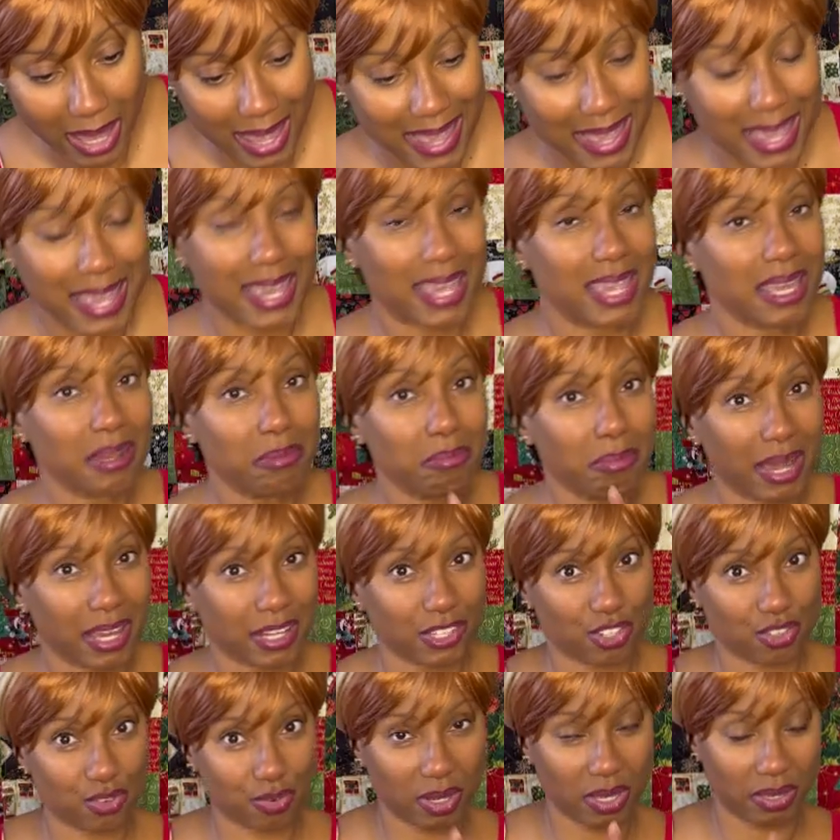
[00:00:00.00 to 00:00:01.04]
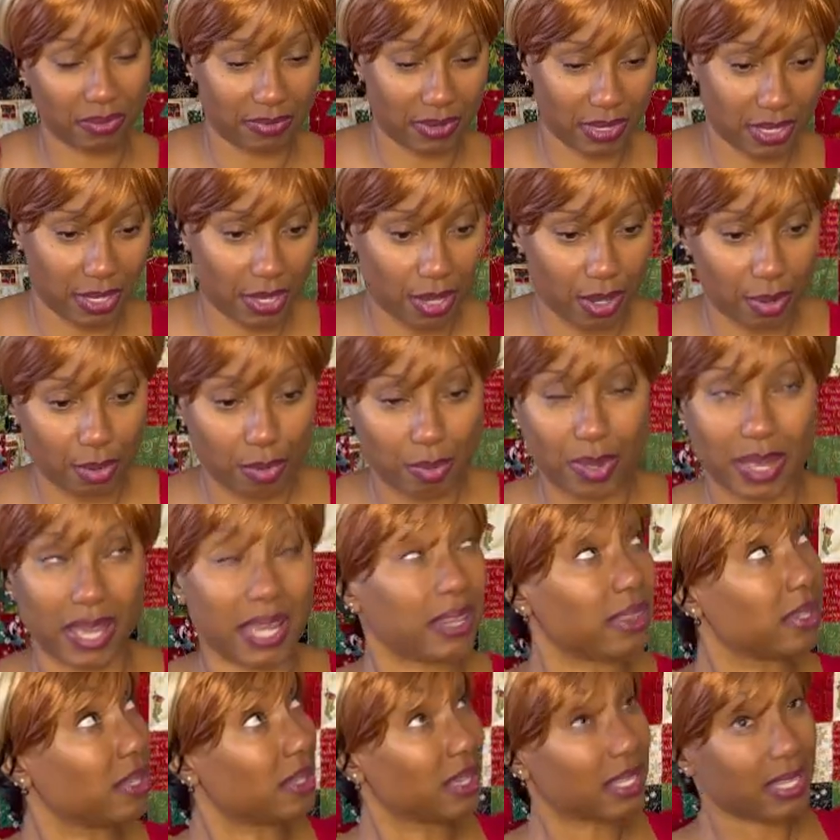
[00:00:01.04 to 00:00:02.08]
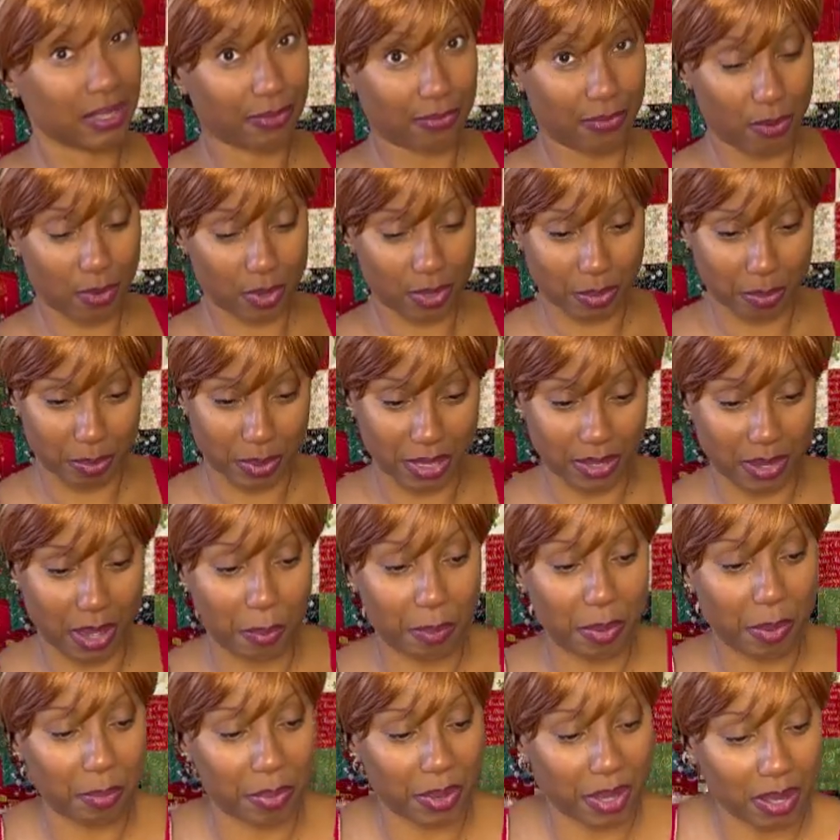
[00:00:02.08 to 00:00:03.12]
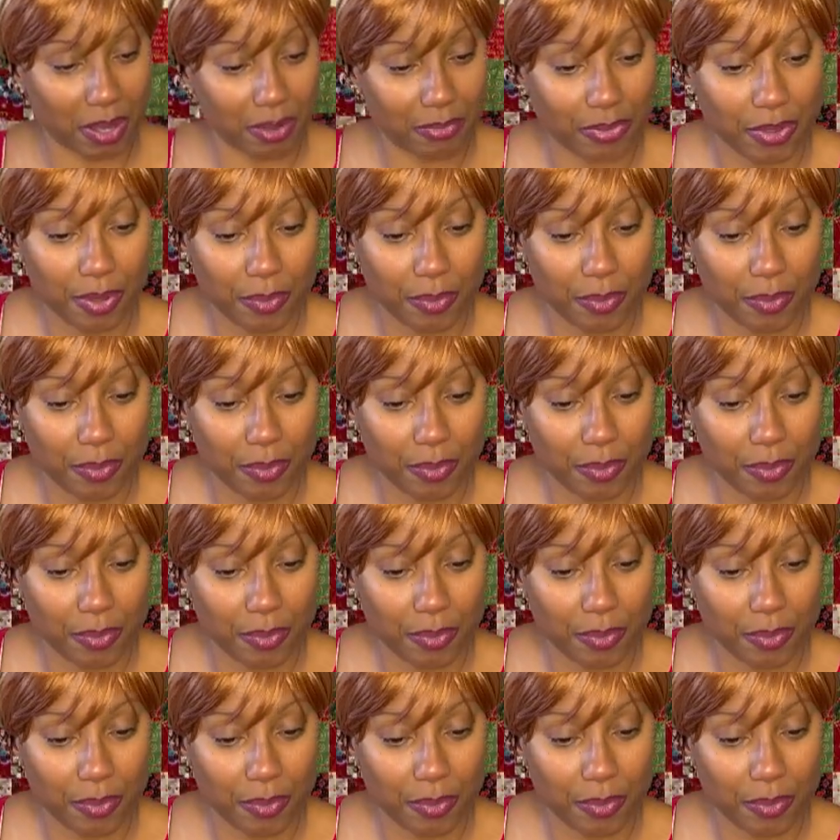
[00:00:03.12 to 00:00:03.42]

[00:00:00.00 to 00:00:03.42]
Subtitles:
In my string video, and the link for it will be up above,